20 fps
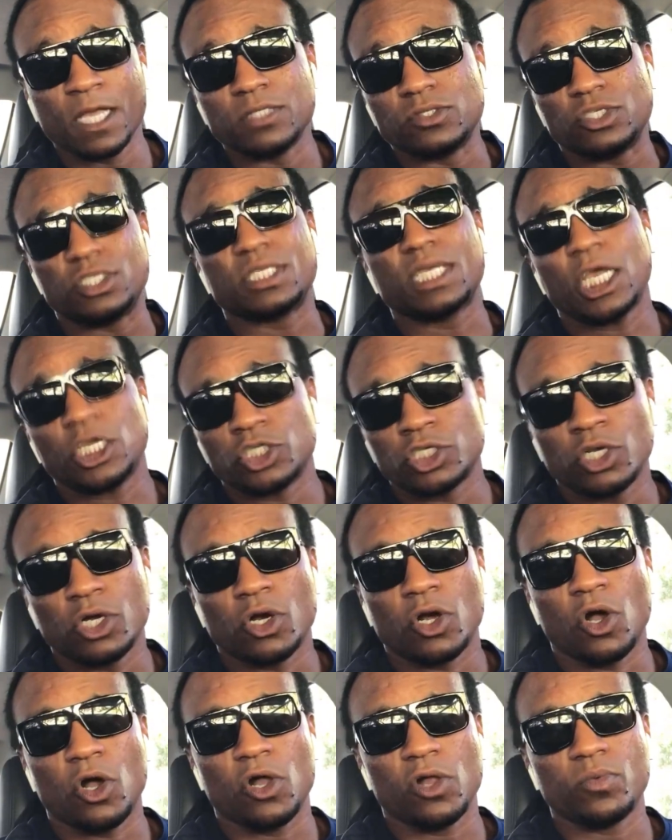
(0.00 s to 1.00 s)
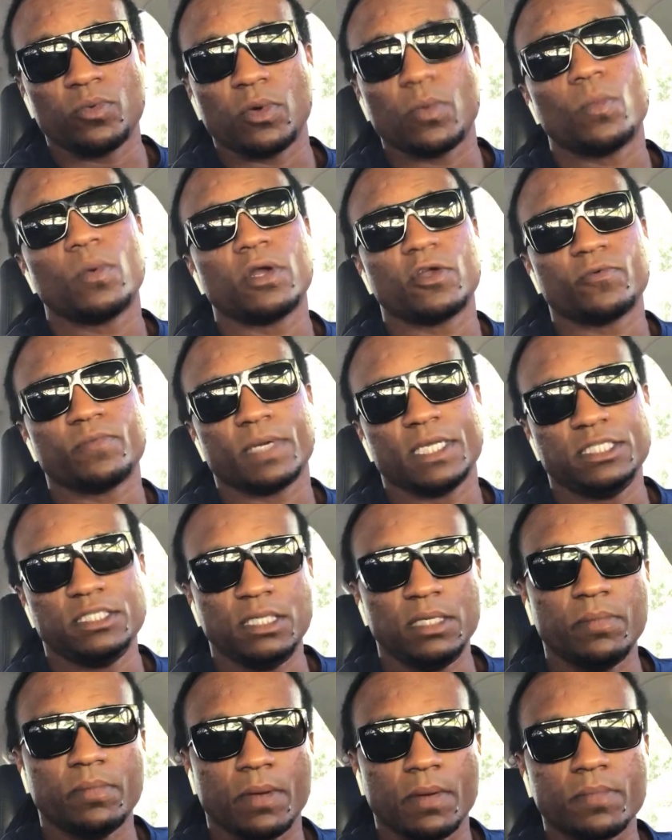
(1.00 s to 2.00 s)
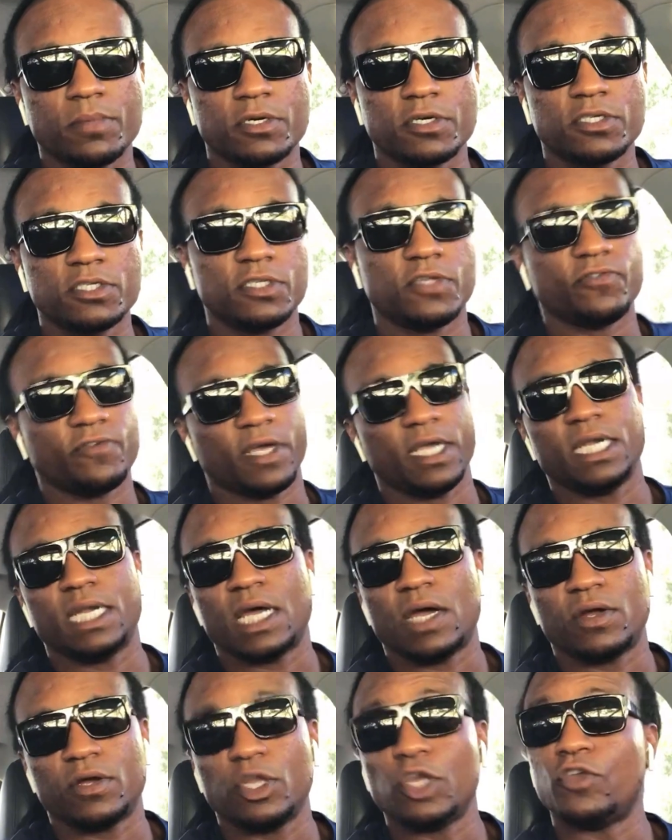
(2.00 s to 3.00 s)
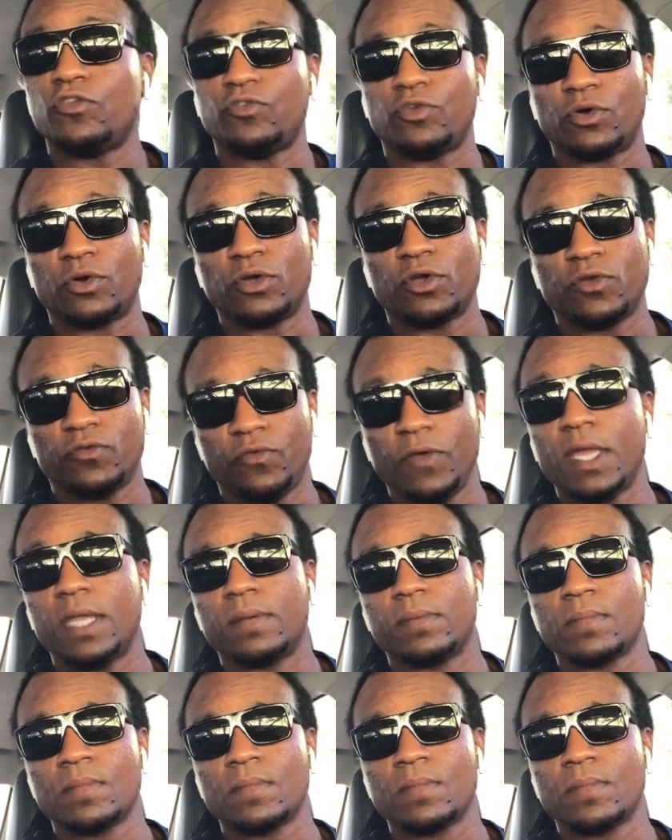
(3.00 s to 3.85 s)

to schedule a call with one of my team members to find out if you're a good fit.